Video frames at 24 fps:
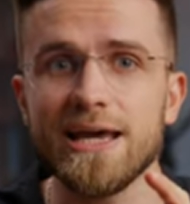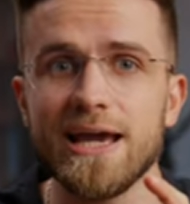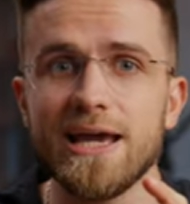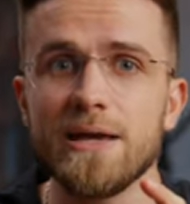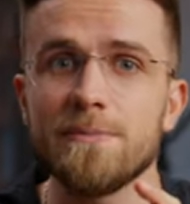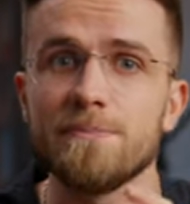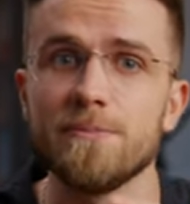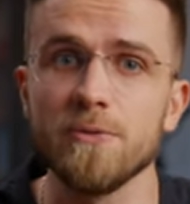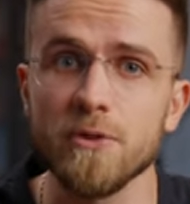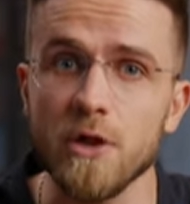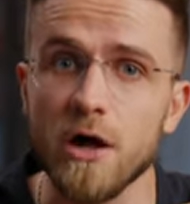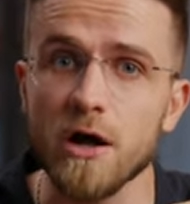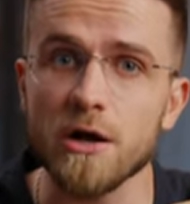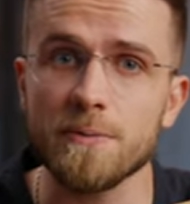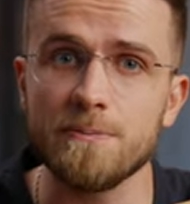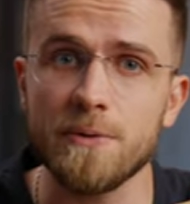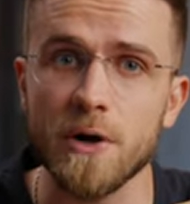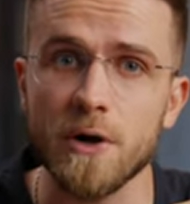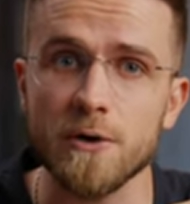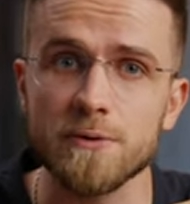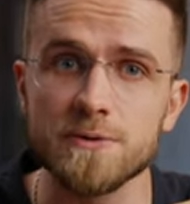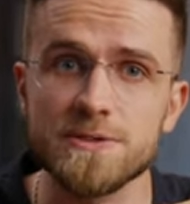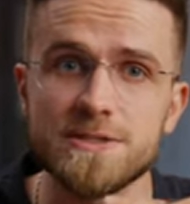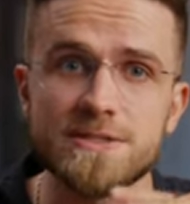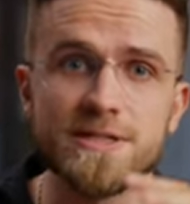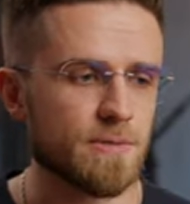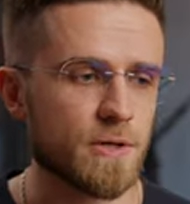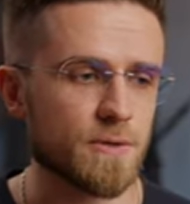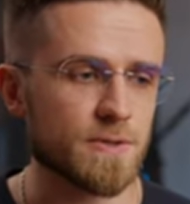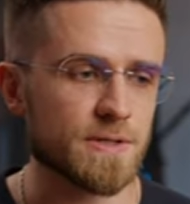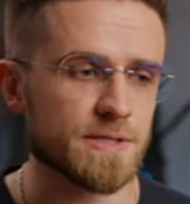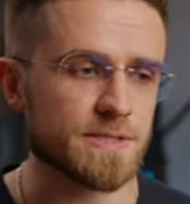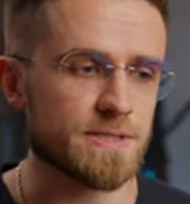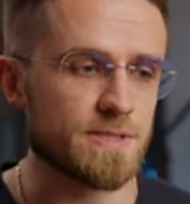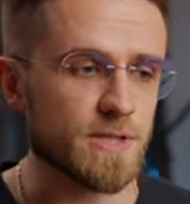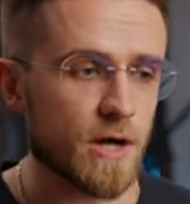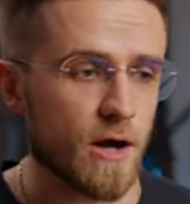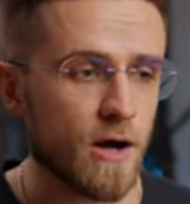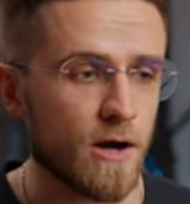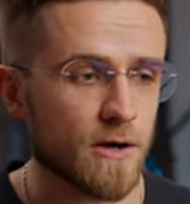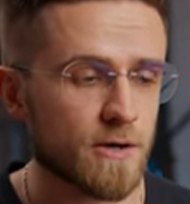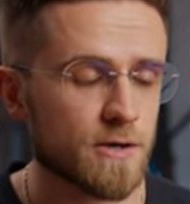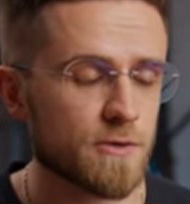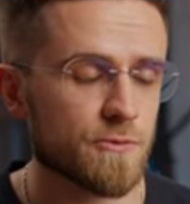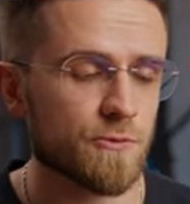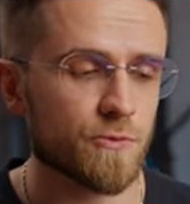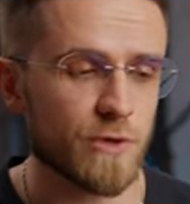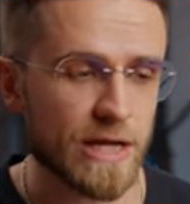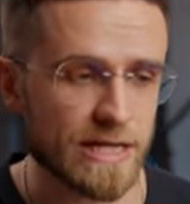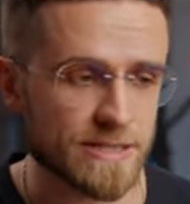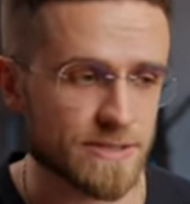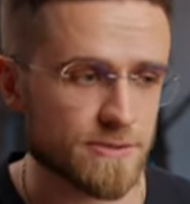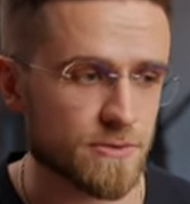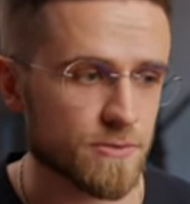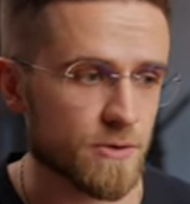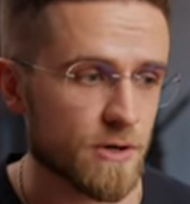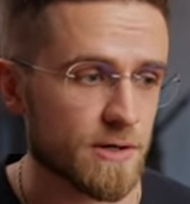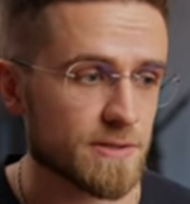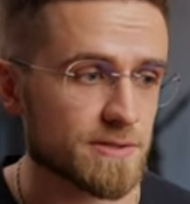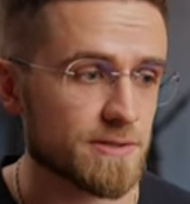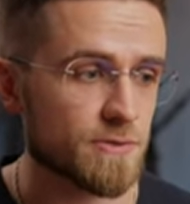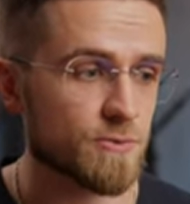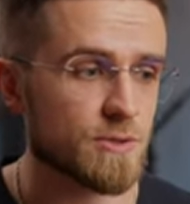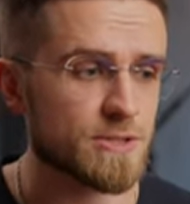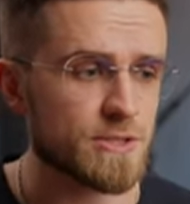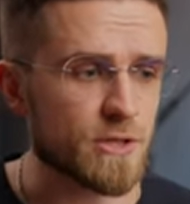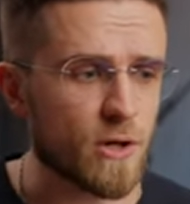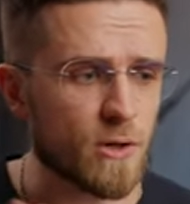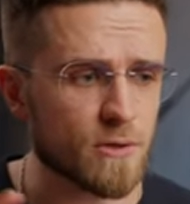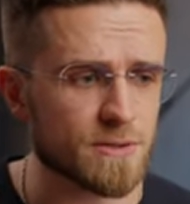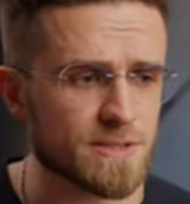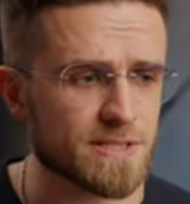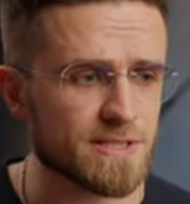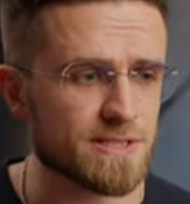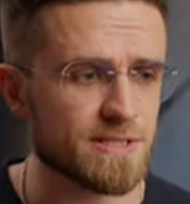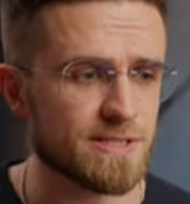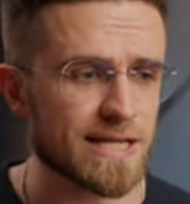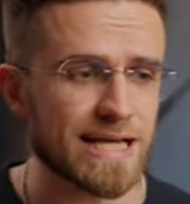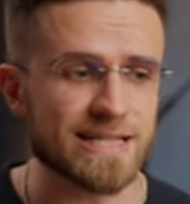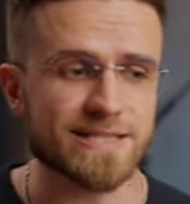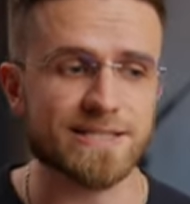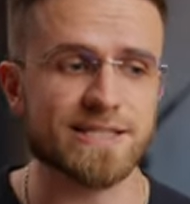a blog post about a dog restaurant. The results, as